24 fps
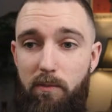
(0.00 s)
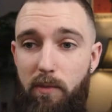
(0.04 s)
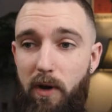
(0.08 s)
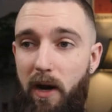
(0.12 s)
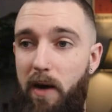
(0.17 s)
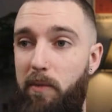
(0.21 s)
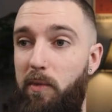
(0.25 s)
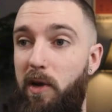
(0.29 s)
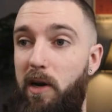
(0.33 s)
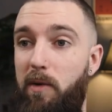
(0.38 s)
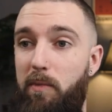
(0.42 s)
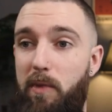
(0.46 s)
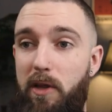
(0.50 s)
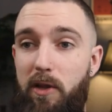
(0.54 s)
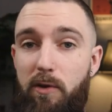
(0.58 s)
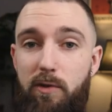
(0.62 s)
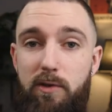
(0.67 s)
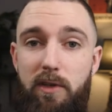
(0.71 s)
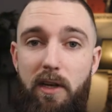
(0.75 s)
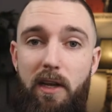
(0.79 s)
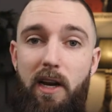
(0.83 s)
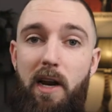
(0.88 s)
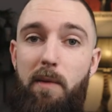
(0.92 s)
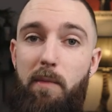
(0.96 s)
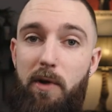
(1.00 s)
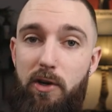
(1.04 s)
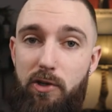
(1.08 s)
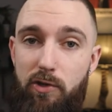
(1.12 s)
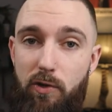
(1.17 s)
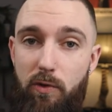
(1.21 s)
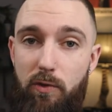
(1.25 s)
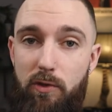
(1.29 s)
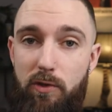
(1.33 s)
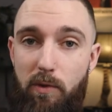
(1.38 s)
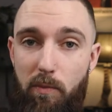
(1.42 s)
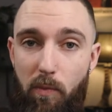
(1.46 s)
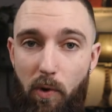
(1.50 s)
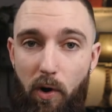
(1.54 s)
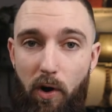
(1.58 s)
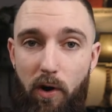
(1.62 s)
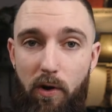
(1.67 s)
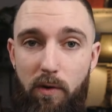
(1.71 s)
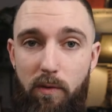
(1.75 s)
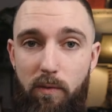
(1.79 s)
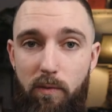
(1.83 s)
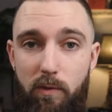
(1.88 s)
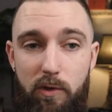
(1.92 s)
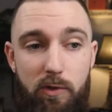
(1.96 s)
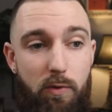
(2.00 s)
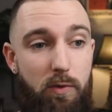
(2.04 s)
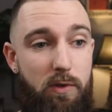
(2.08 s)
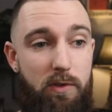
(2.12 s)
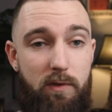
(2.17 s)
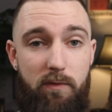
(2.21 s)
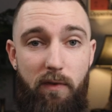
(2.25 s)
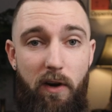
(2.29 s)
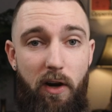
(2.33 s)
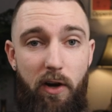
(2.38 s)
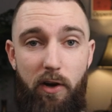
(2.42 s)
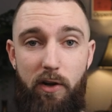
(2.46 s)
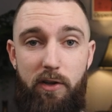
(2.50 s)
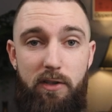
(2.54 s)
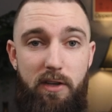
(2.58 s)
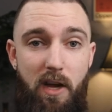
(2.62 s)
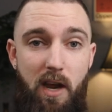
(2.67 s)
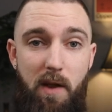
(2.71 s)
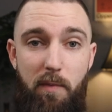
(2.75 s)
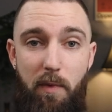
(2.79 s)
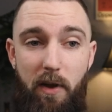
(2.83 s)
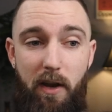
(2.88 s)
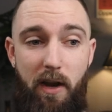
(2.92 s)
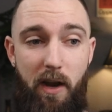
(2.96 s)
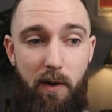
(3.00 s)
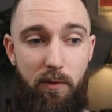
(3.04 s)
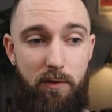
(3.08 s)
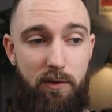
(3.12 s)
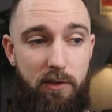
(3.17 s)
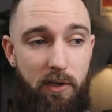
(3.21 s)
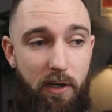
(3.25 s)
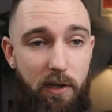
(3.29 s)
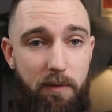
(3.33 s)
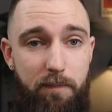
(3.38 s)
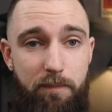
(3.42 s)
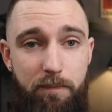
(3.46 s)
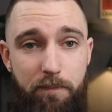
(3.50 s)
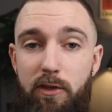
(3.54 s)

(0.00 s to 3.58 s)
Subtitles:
but I'm going to be using it at my shoot tomorrow, which was very good timing, I would say.